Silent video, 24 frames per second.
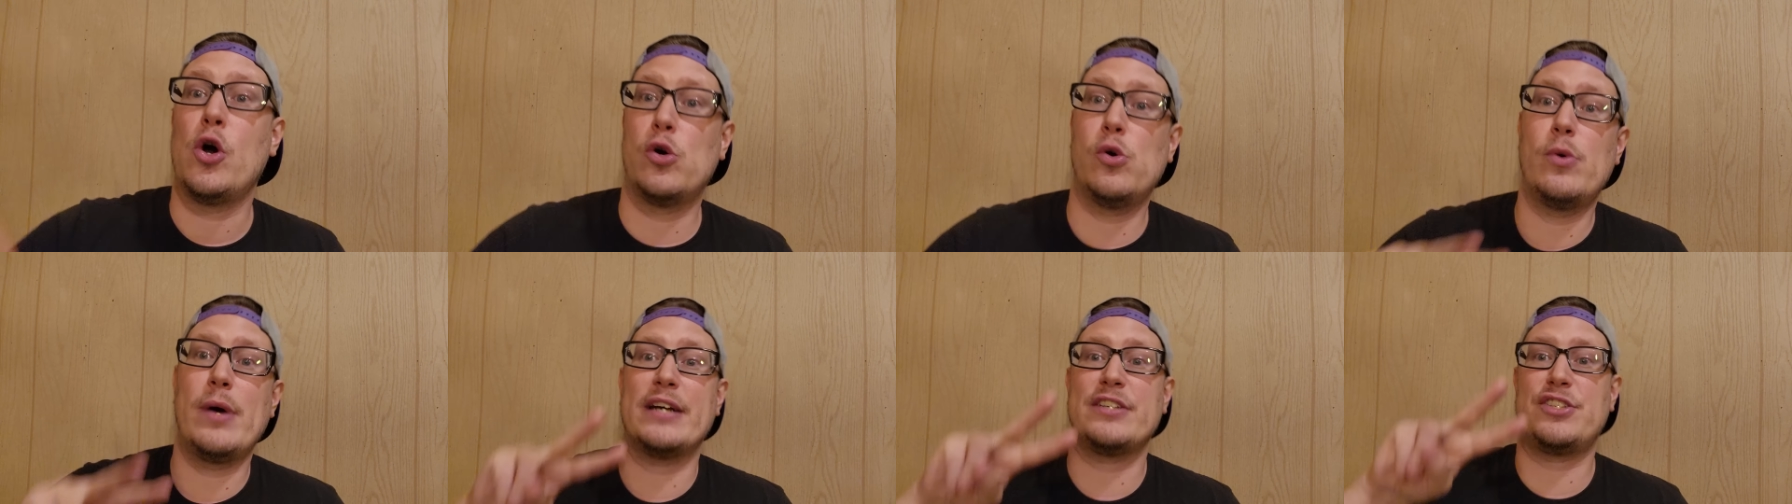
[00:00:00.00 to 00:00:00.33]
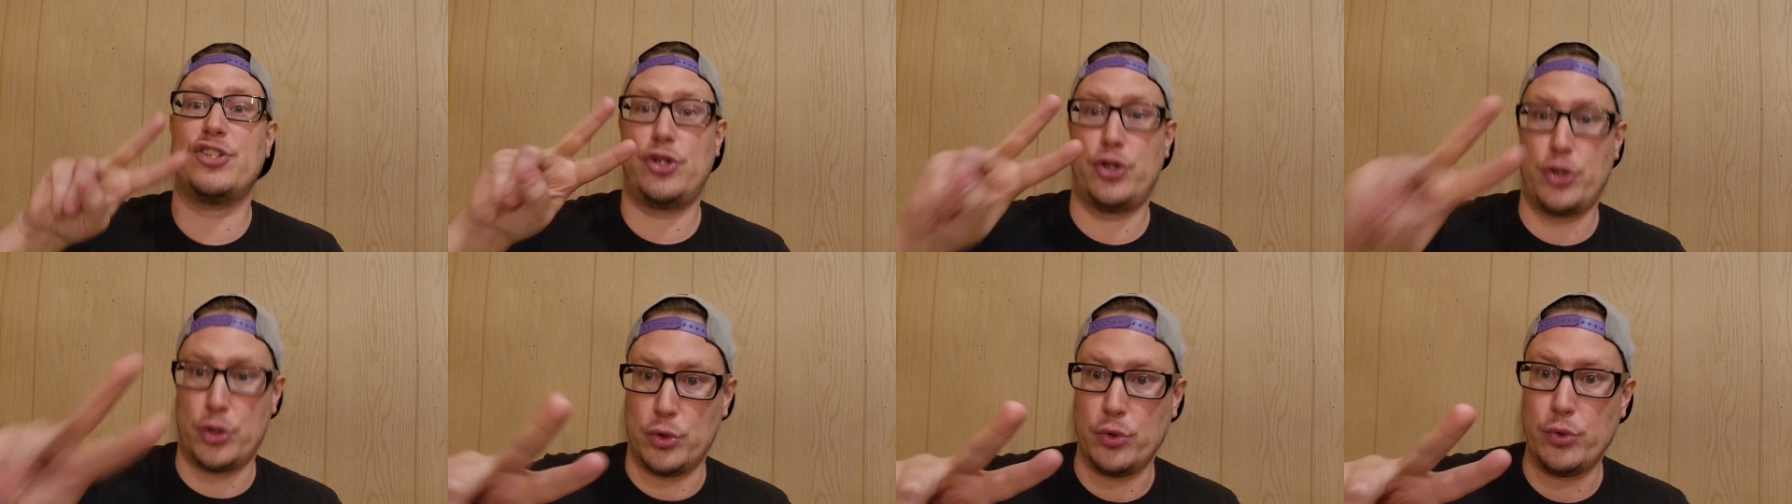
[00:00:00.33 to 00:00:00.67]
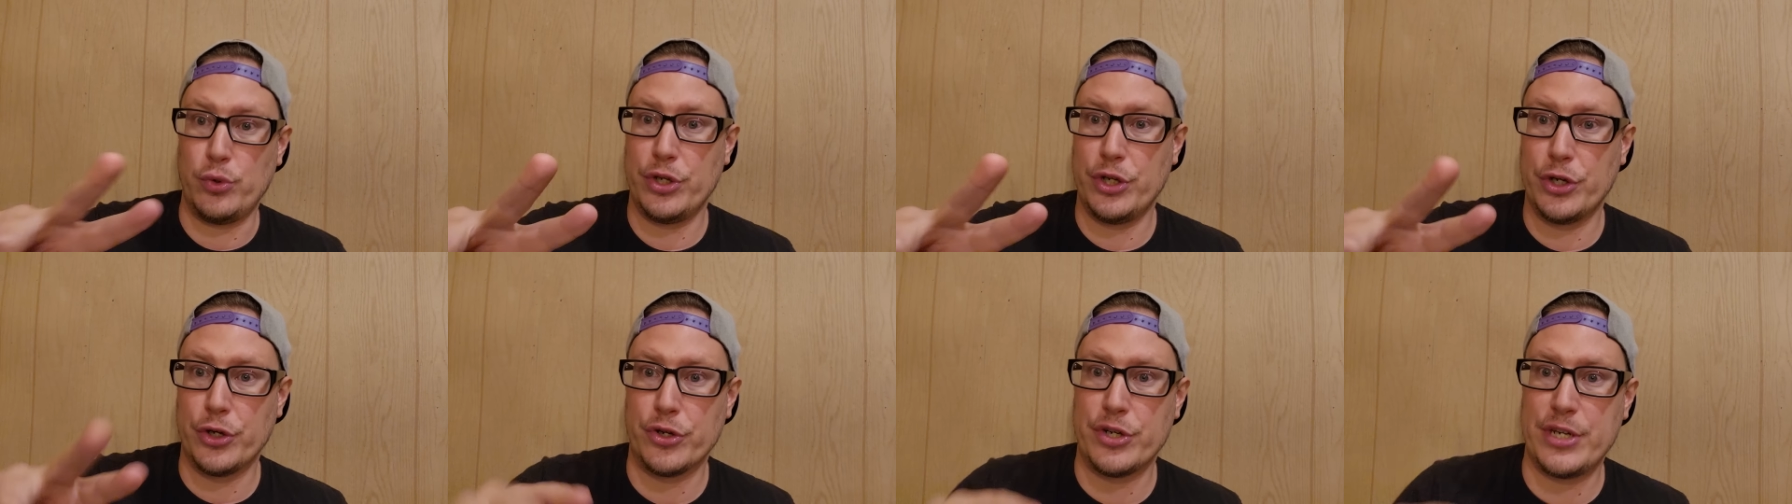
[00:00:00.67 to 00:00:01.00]
who has a
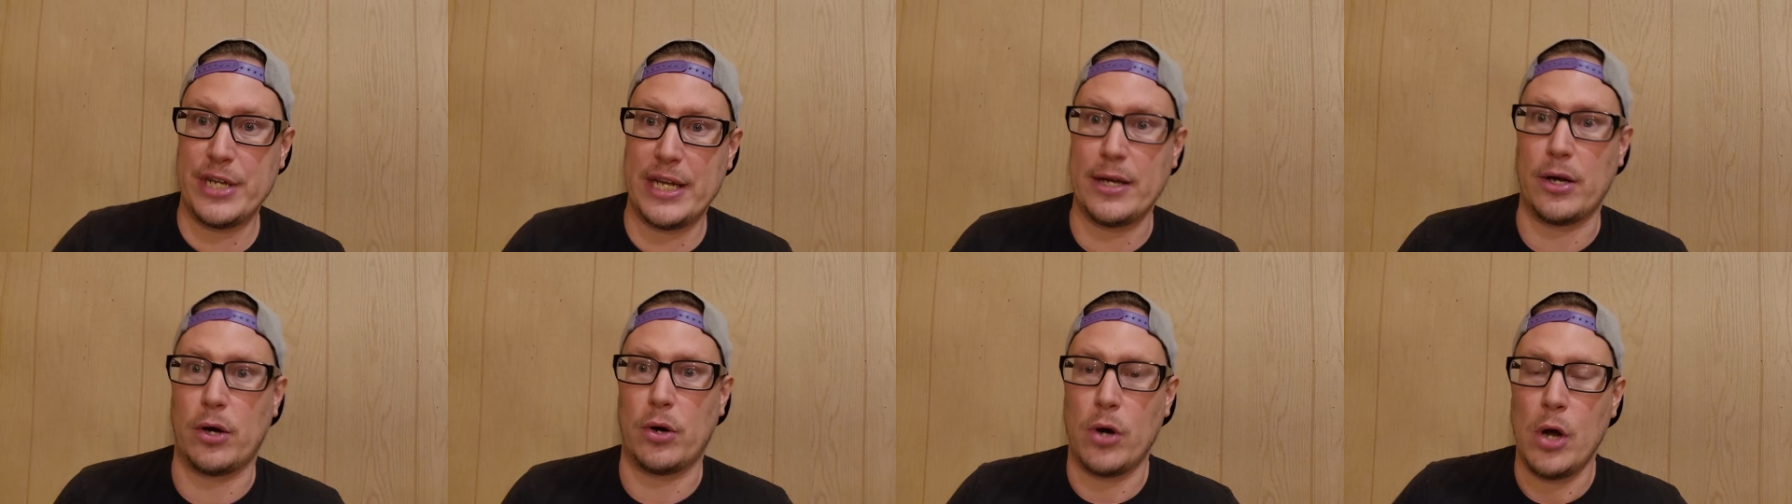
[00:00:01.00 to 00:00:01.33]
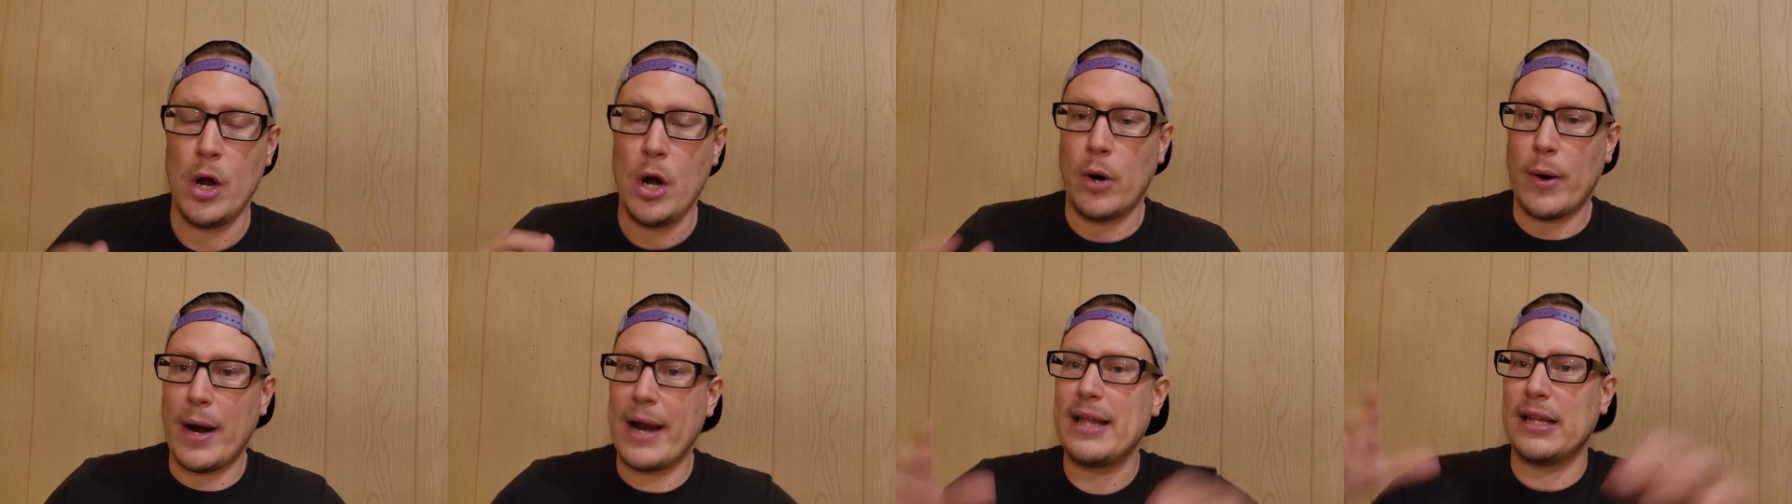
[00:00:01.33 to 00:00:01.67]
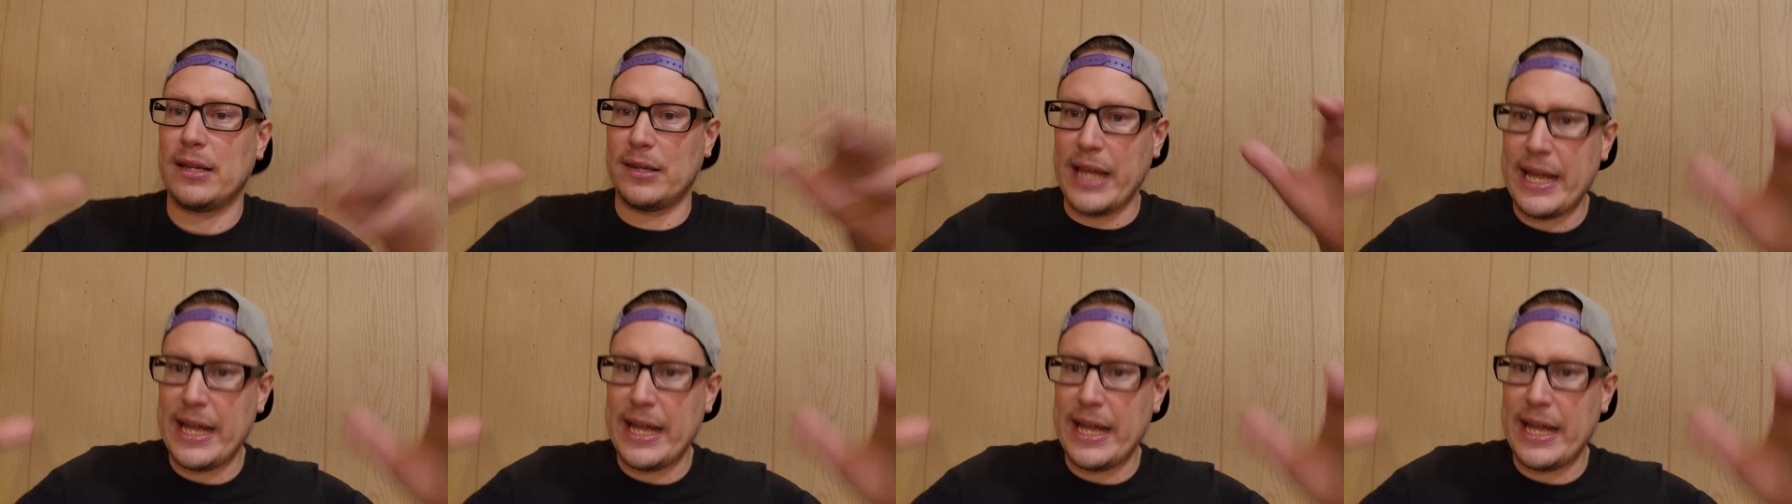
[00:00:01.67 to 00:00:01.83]
2-year deal, right?